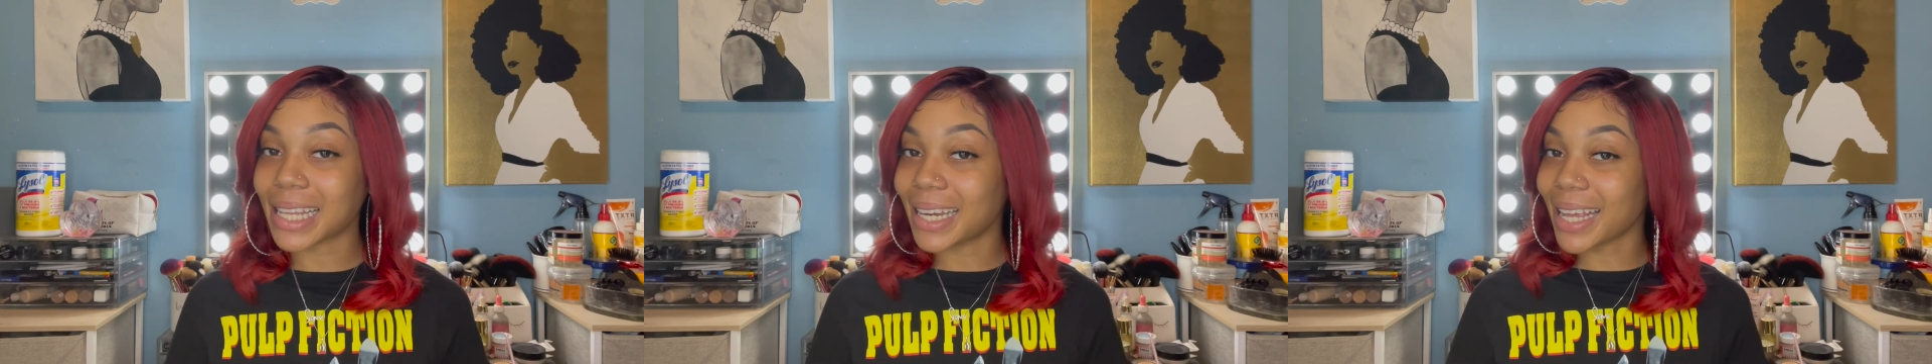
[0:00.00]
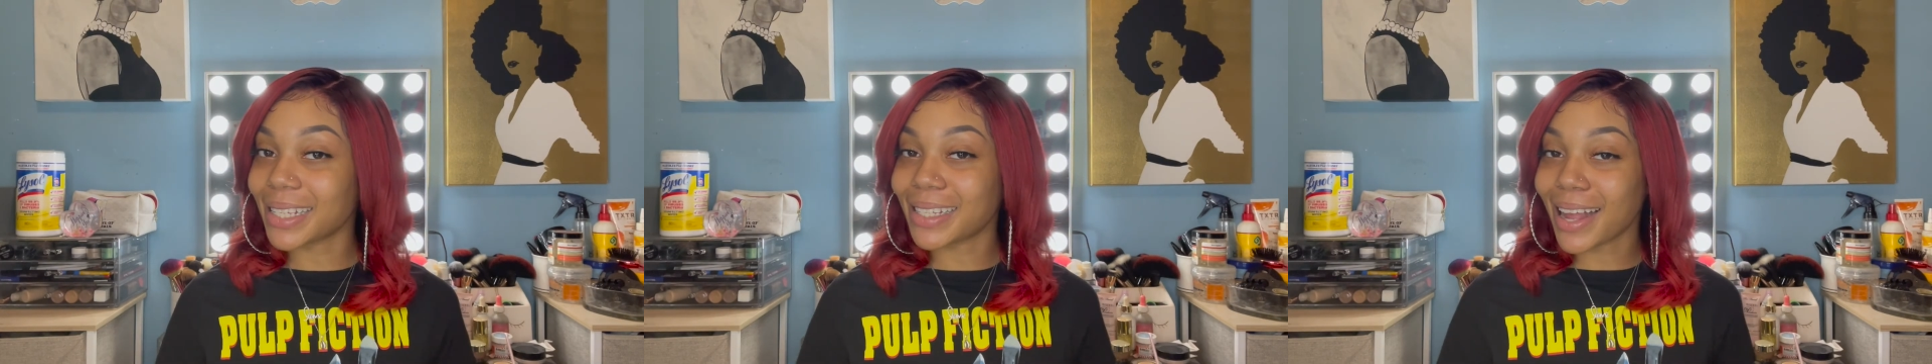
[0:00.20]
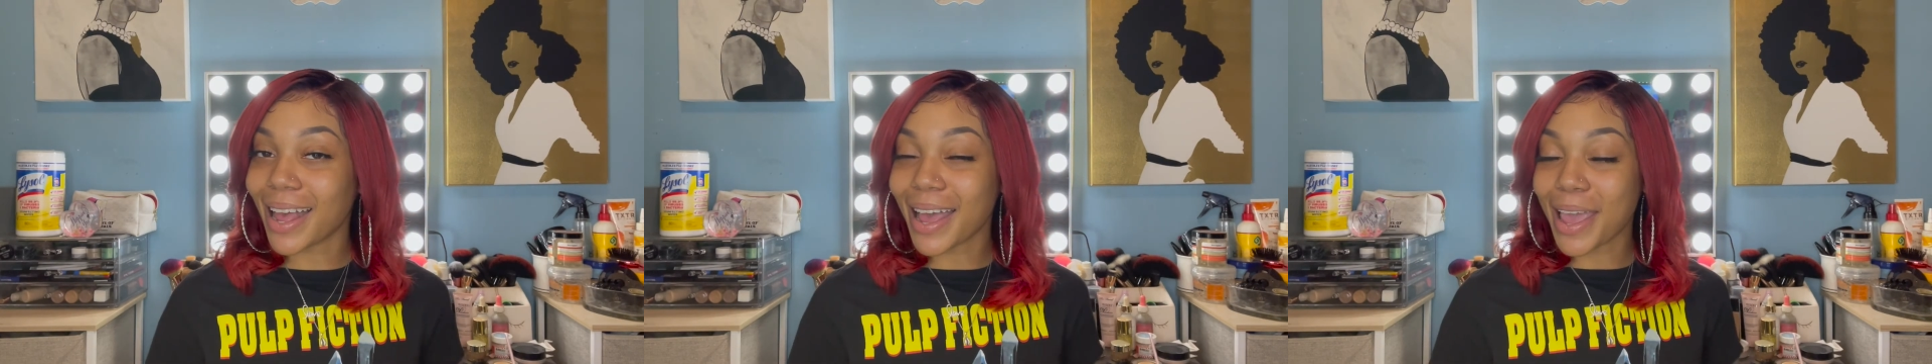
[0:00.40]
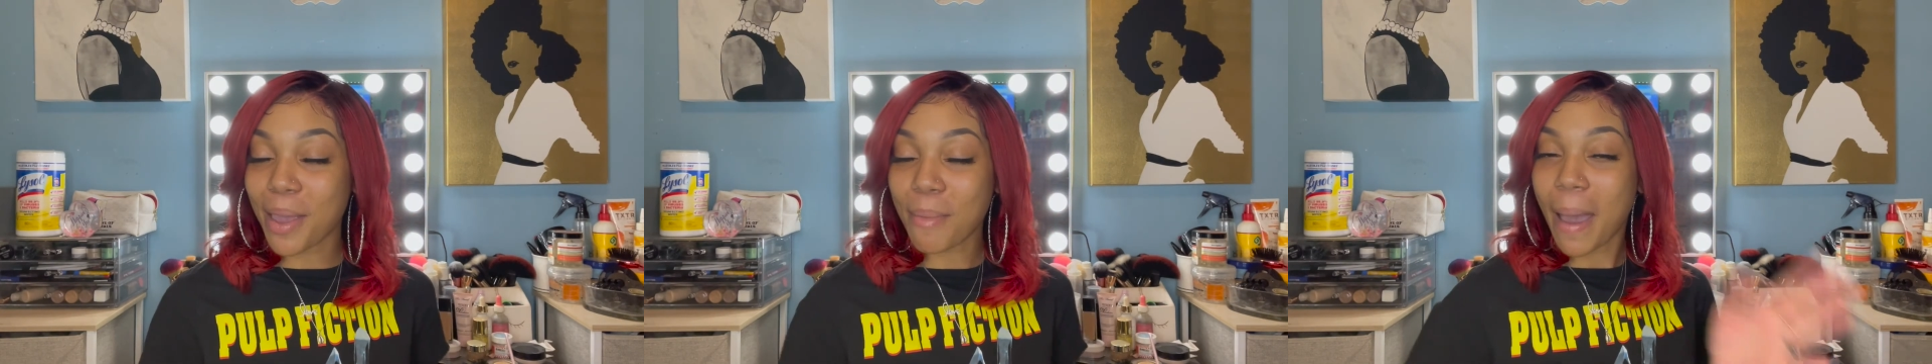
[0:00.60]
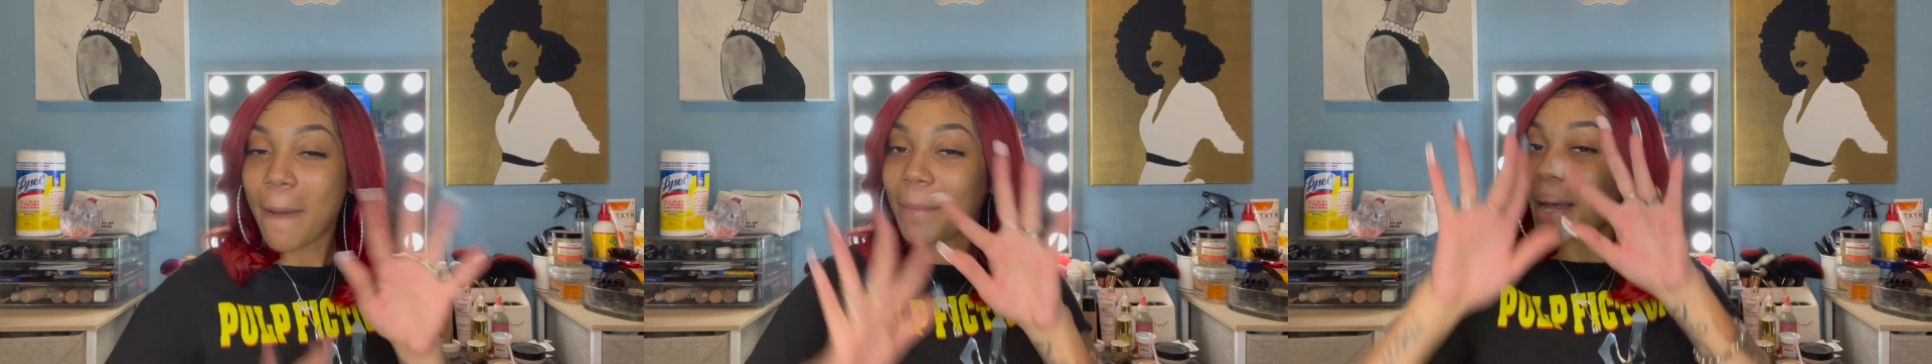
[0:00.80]
next
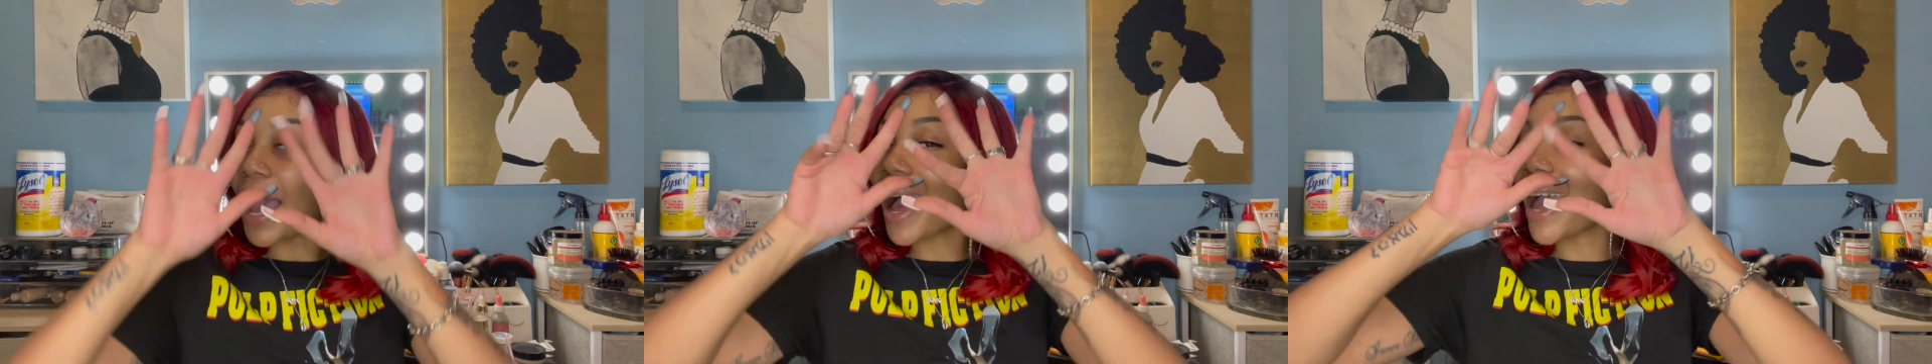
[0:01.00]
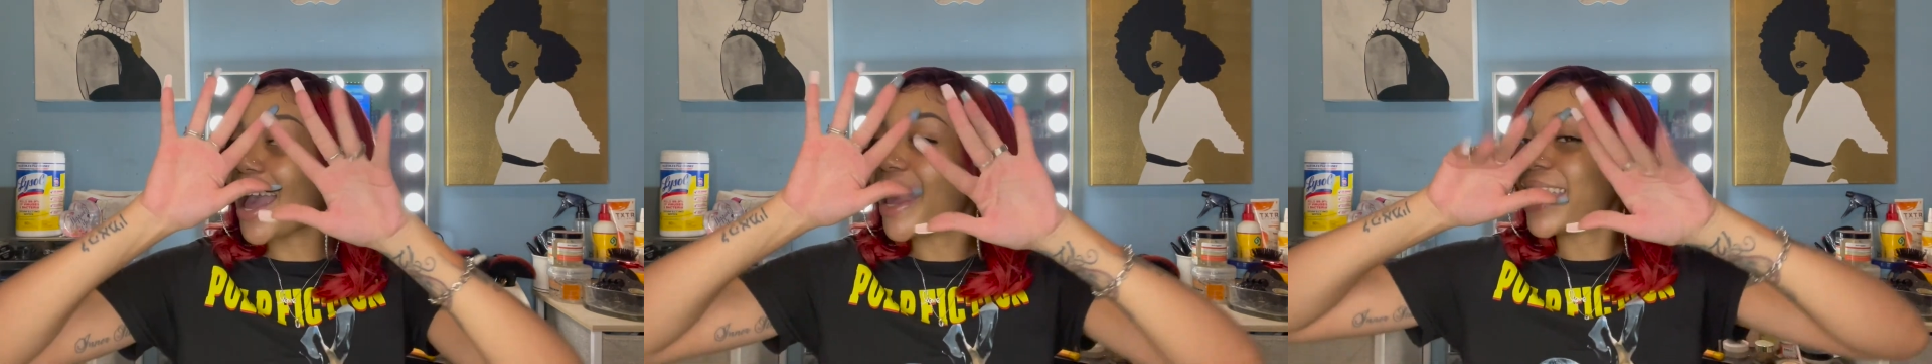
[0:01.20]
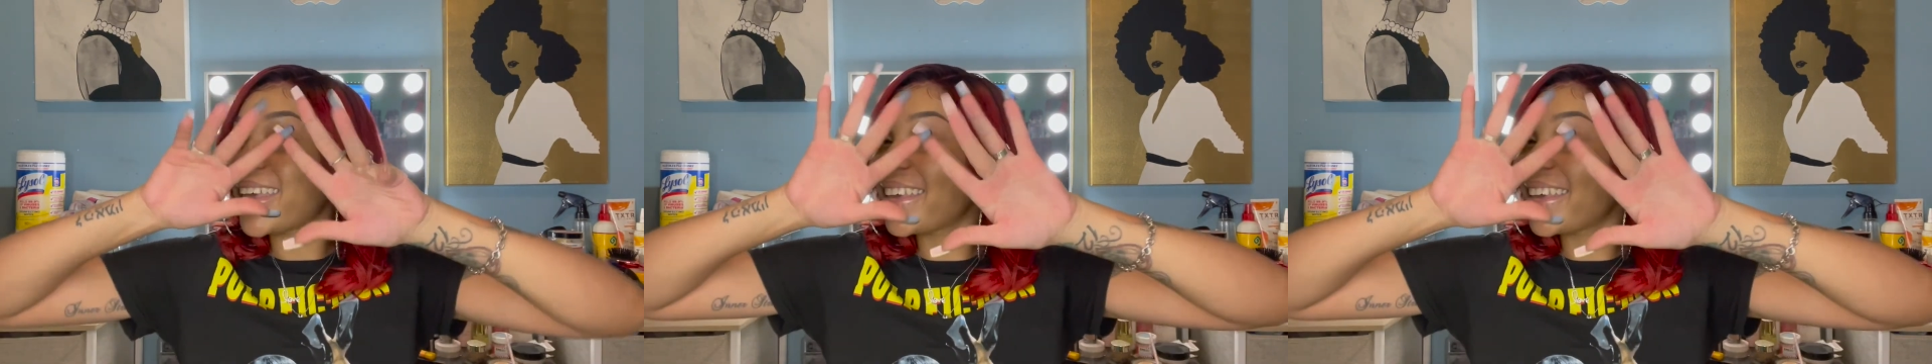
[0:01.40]
time. Bye.